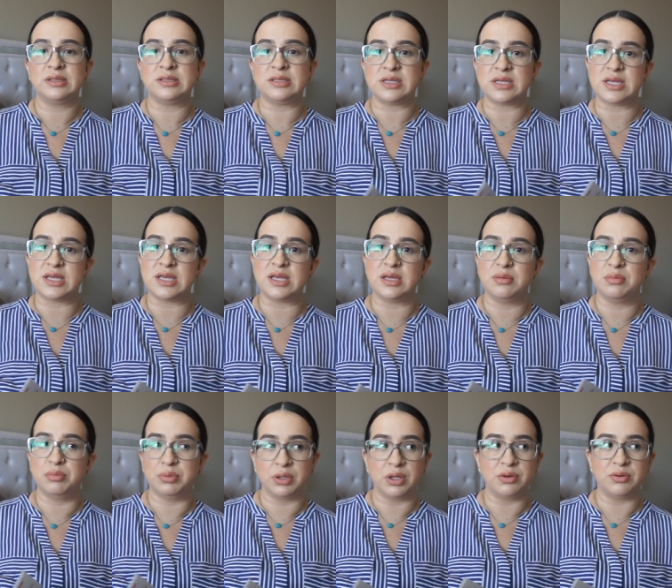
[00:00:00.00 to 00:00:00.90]

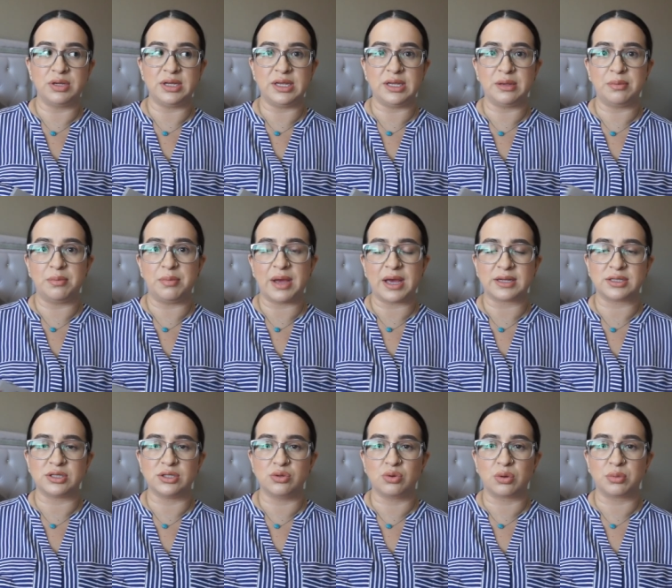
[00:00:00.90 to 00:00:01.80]
de-bloating back
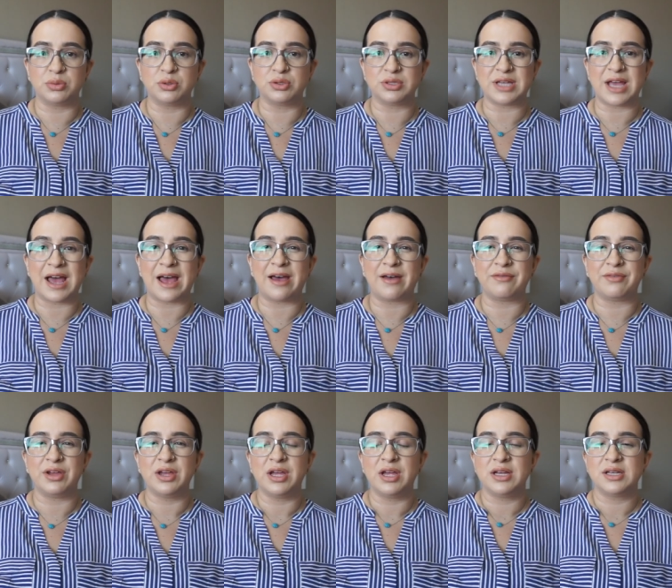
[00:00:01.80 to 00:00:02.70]
to normal to have
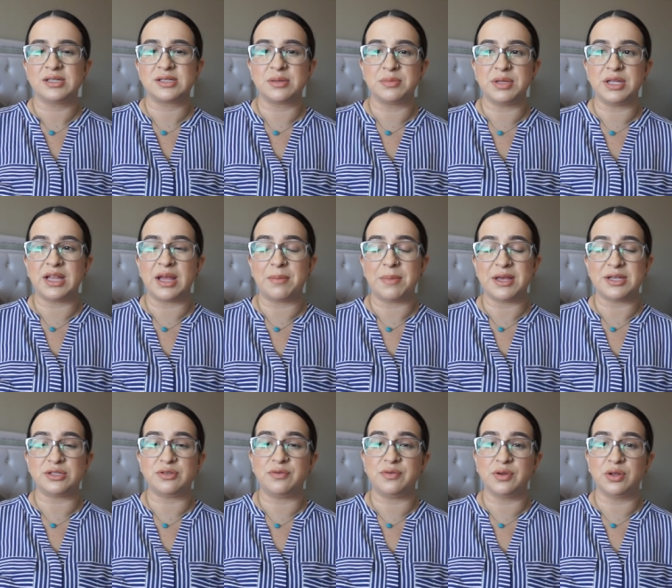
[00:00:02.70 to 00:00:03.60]
something that
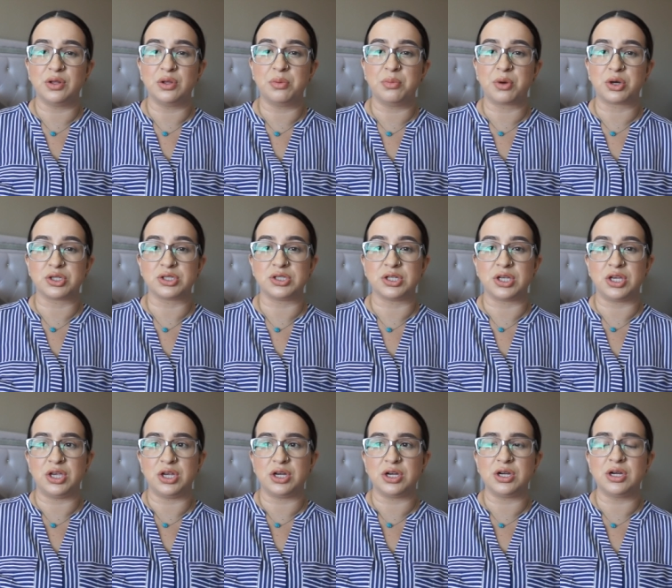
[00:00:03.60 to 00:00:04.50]
makes you feel a little more
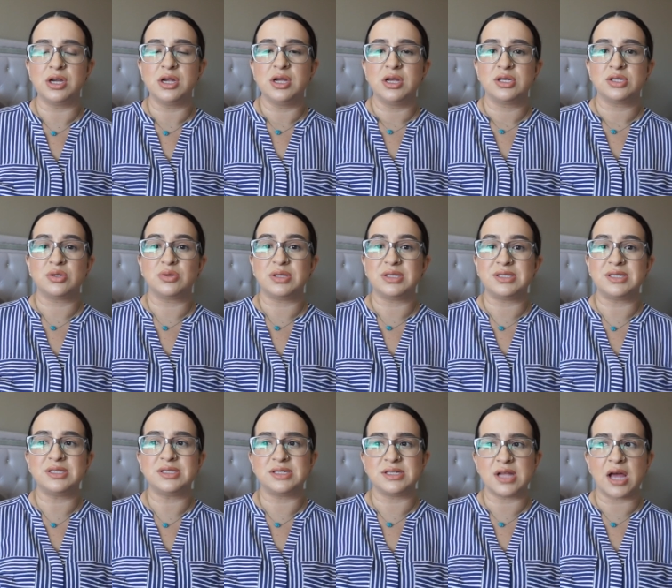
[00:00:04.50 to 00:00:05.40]
secure so this
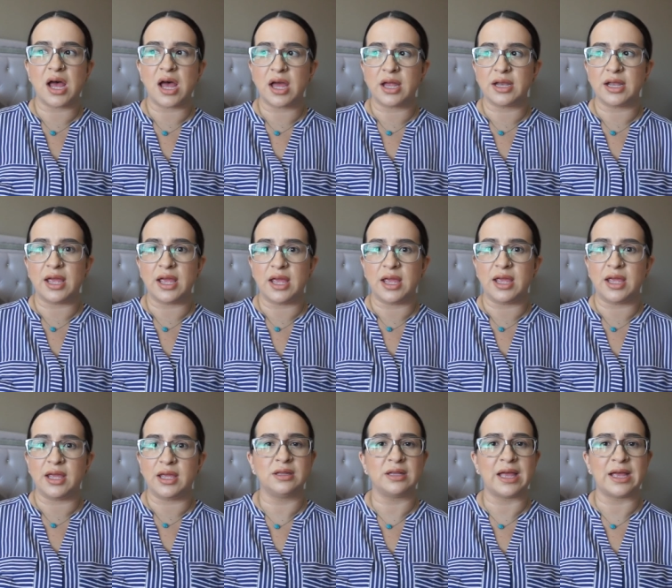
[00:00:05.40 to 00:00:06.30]
is not
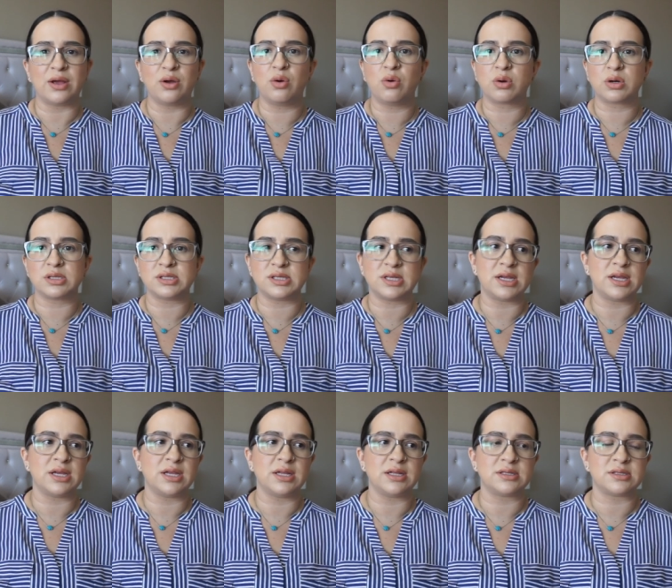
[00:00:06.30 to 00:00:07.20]
a like
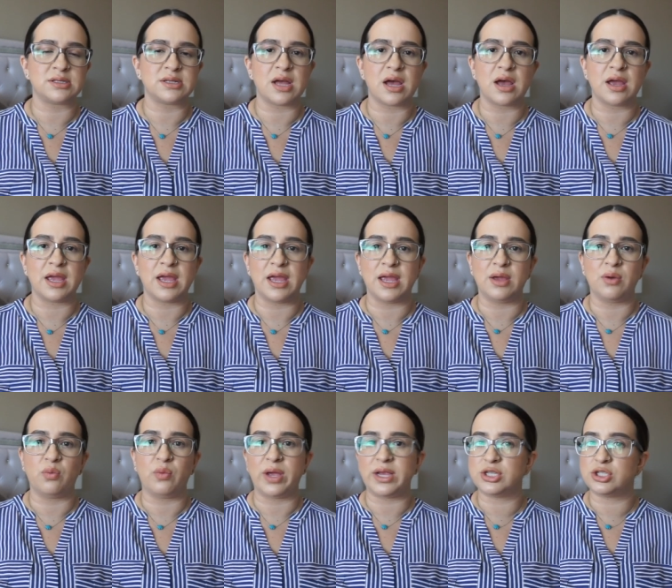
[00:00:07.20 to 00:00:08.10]
corset it's not a
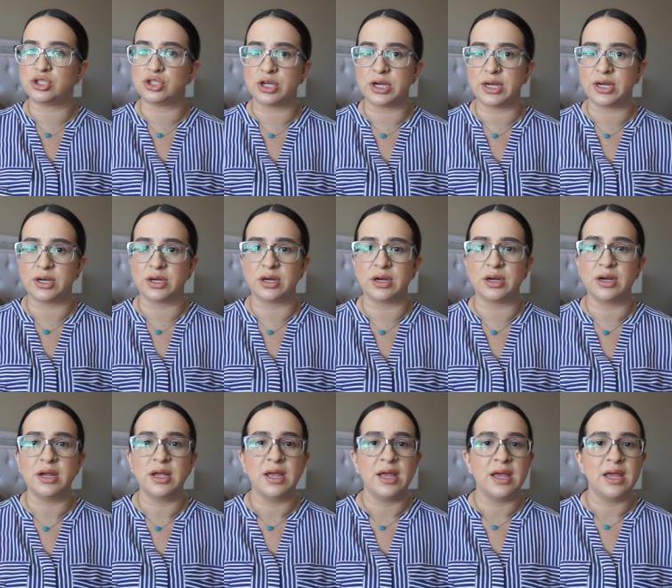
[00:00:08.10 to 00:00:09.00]
waist trainer
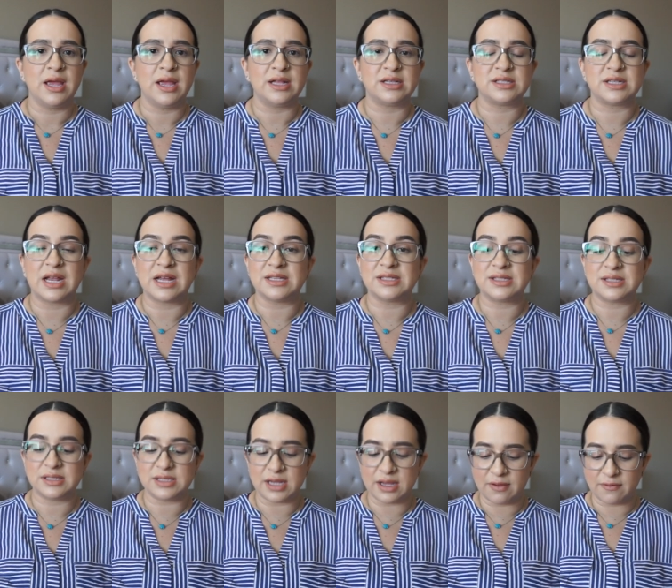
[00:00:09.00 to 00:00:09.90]
it's not
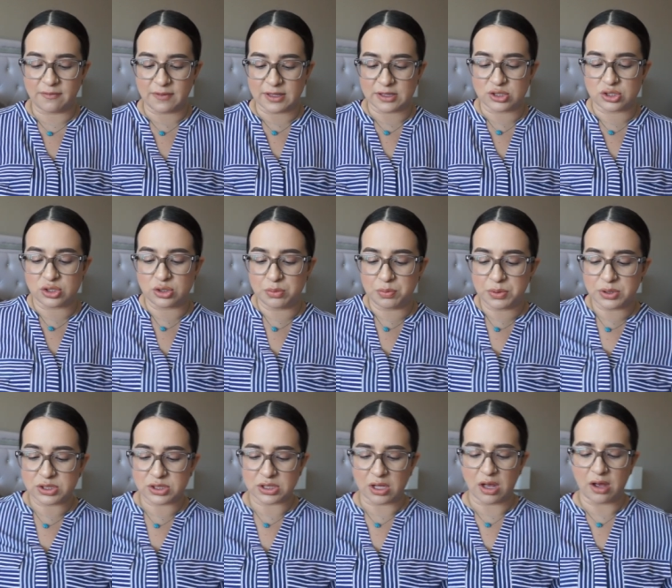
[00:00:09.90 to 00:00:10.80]
stiff it's super
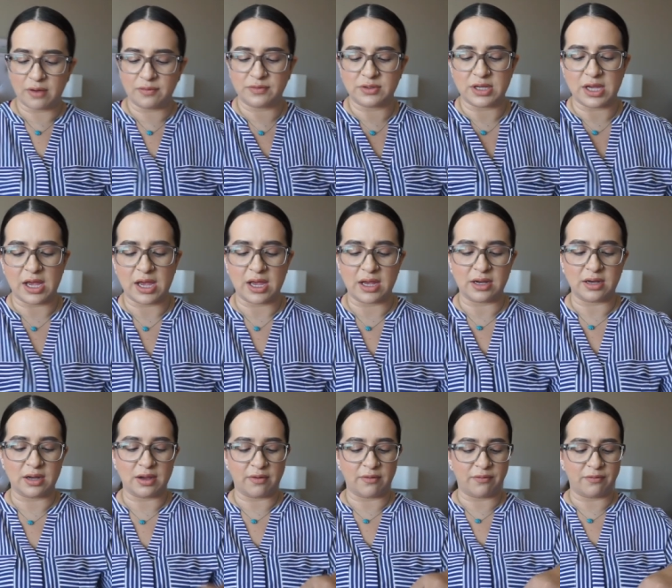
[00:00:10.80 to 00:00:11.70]
soft and
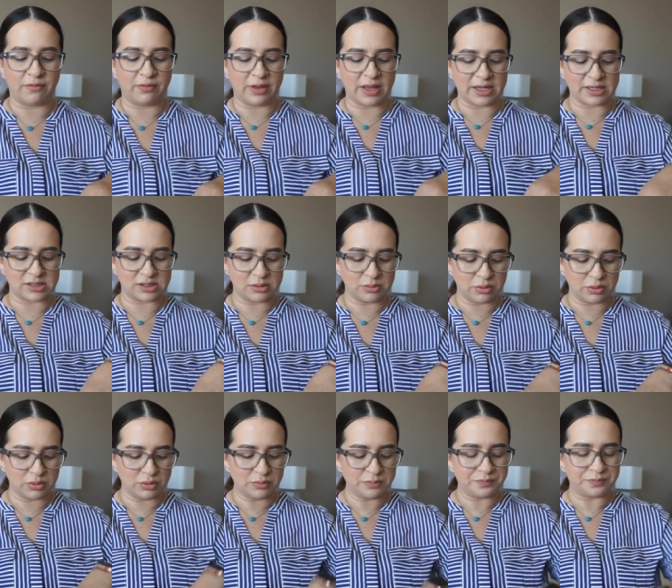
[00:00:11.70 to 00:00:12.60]

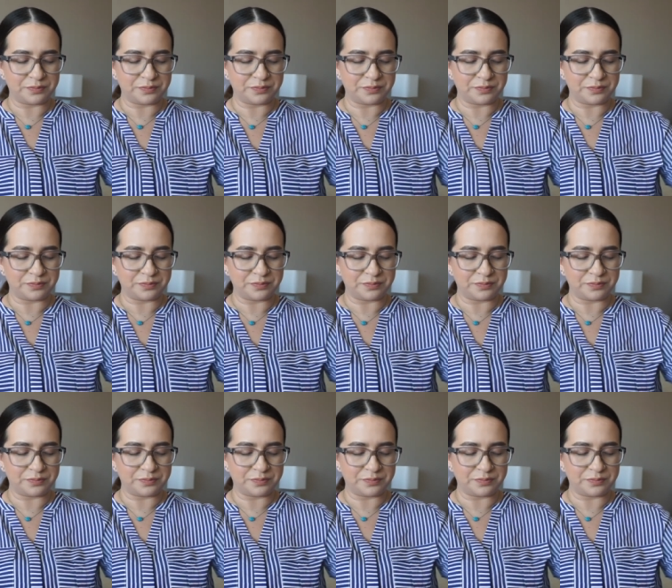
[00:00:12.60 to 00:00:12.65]
flexible